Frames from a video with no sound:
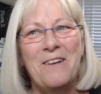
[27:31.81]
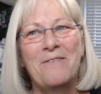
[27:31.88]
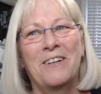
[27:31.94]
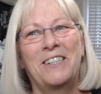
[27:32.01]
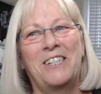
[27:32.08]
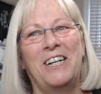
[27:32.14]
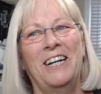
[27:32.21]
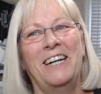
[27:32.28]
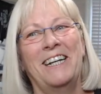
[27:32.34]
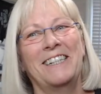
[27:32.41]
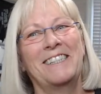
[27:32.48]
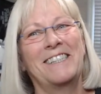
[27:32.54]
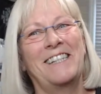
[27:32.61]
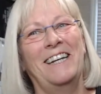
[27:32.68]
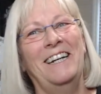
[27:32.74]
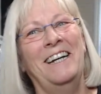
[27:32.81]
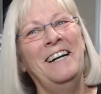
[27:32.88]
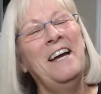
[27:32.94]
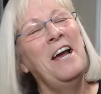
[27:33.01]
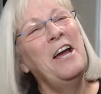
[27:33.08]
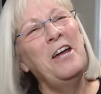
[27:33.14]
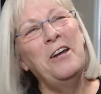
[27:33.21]
But you can
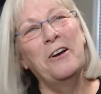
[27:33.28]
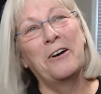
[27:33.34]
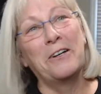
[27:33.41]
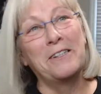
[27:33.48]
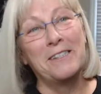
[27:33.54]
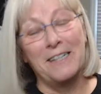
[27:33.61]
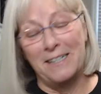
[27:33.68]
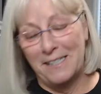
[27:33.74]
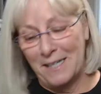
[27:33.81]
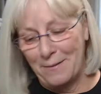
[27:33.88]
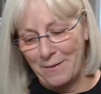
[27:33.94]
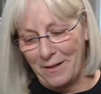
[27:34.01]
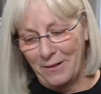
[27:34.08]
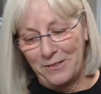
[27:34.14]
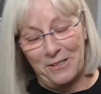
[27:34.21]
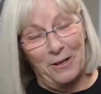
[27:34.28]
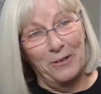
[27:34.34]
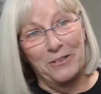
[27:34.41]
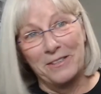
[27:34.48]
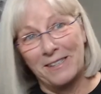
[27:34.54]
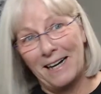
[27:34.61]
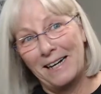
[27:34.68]
see some of those
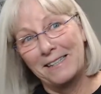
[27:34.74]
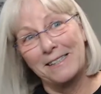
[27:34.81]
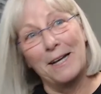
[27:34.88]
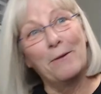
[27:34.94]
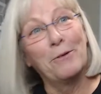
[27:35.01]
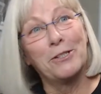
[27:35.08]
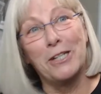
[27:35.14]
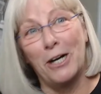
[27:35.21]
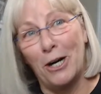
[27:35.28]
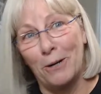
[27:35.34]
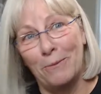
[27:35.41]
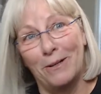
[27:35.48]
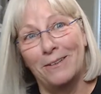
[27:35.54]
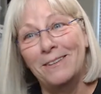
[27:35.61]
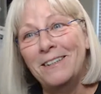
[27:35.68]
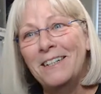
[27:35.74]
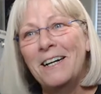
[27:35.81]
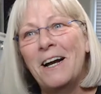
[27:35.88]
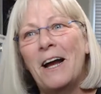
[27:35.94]
old designs. They were terrible.